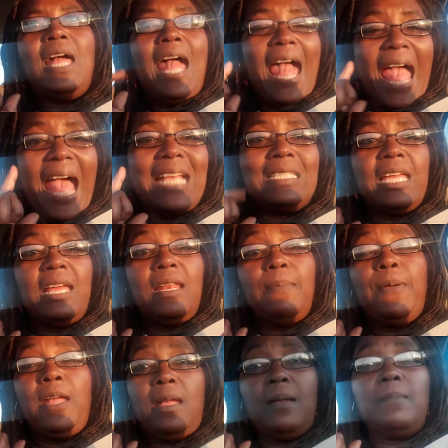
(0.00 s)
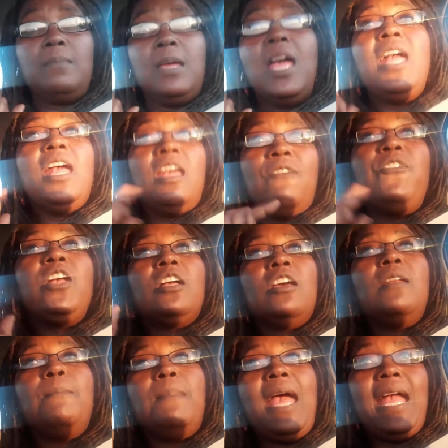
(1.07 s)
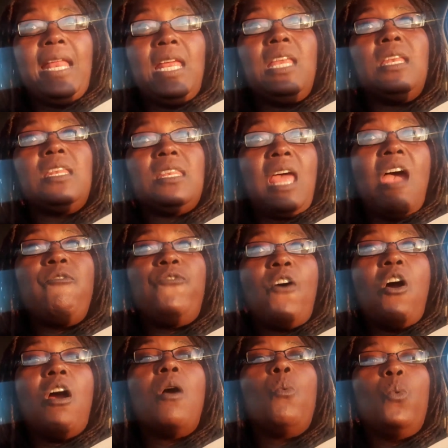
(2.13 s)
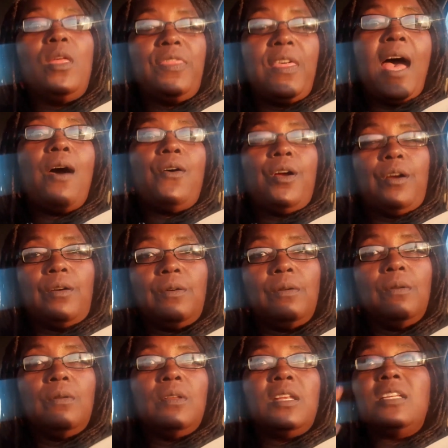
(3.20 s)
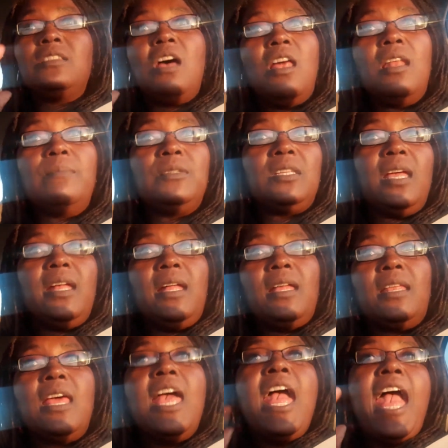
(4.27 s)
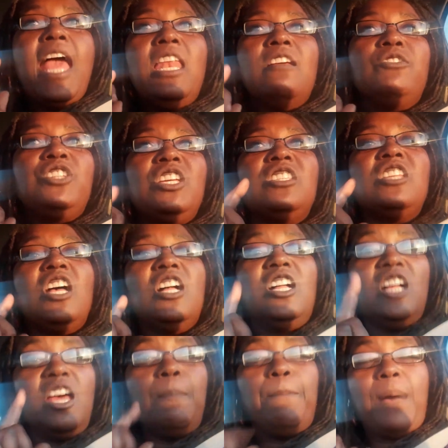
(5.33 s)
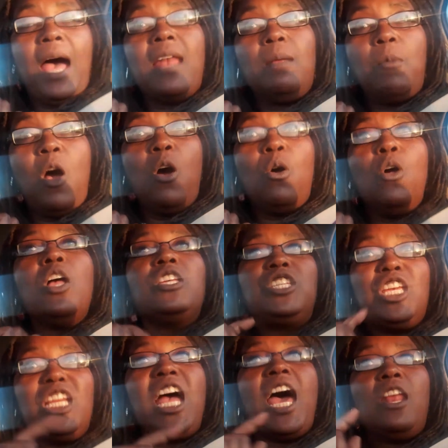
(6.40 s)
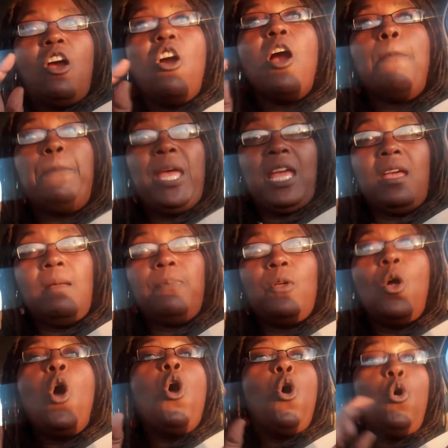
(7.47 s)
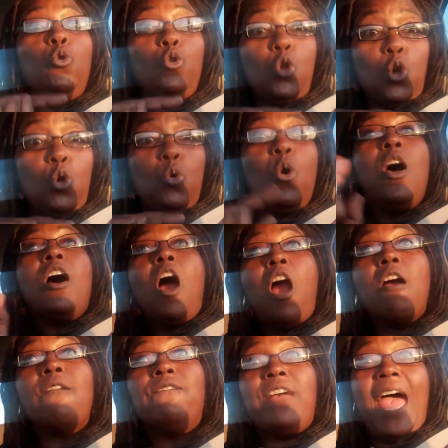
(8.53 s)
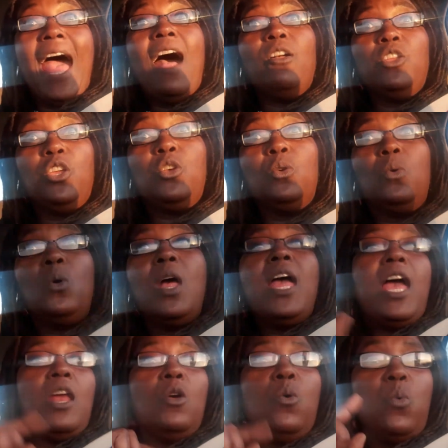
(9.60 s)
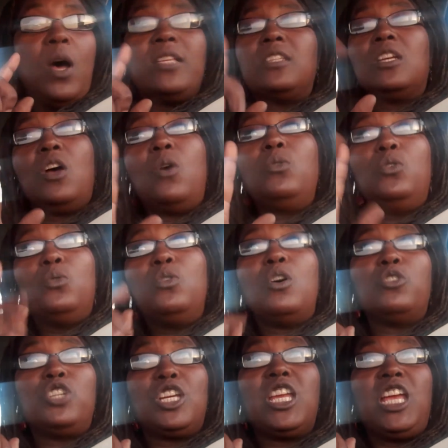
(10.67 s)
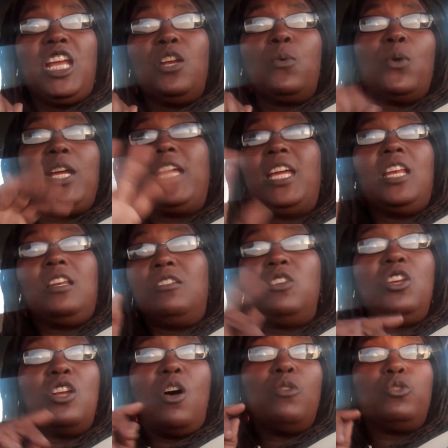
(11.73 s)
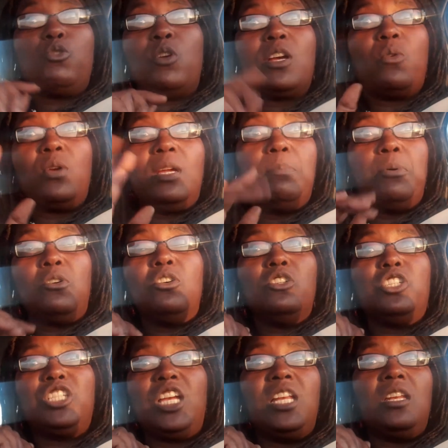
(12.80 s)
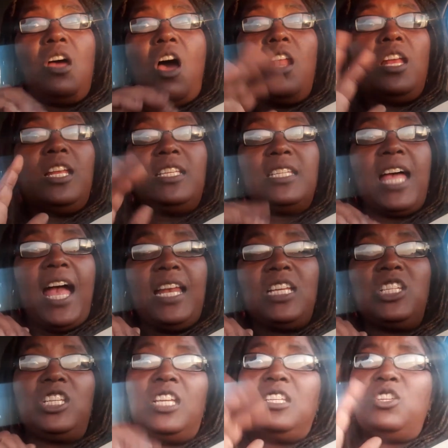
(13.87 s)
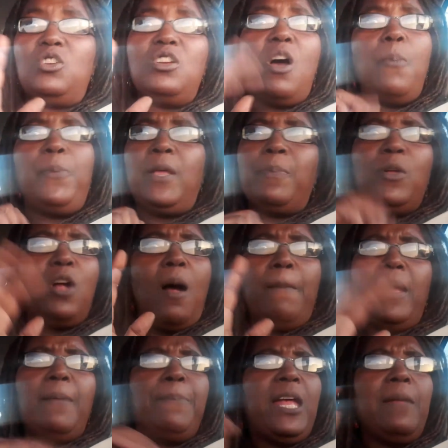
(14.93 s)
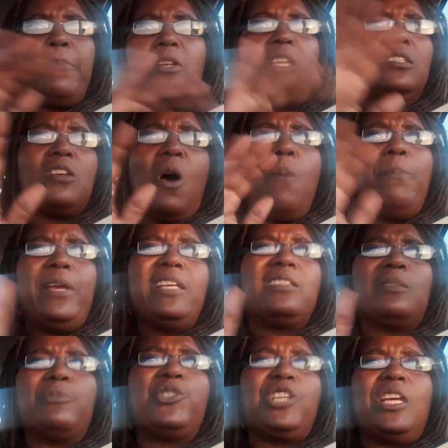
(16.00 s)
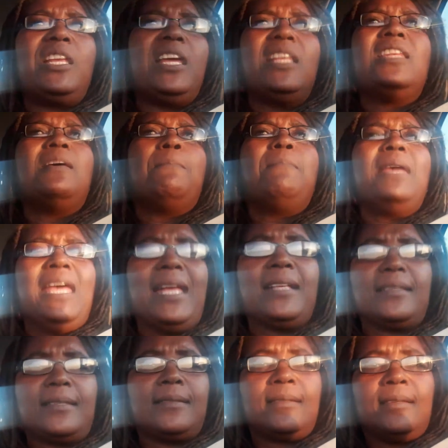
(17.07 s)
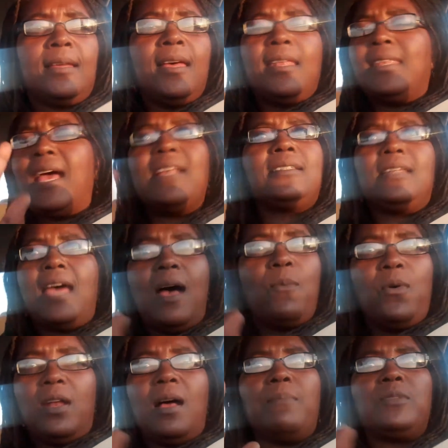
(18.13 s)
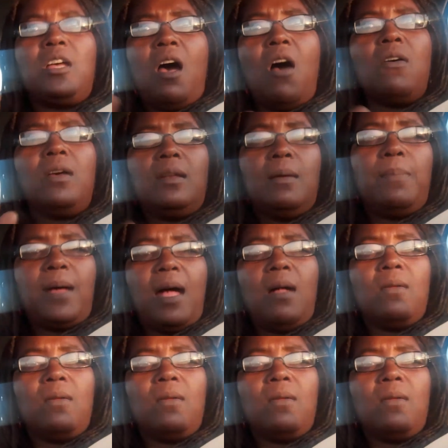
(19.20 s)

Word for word: Ask any pimp if he could have made it that far without her. That's all I'm saying. And if she's a good bottom hoe, she got her a pimp who knew her value and who wasn't gonna do no chicanery and you know trickery bullshit and all of this kind of shit. You know, people gonna be people. There's gonna be some shit in the mix. That's not what I'm talking about.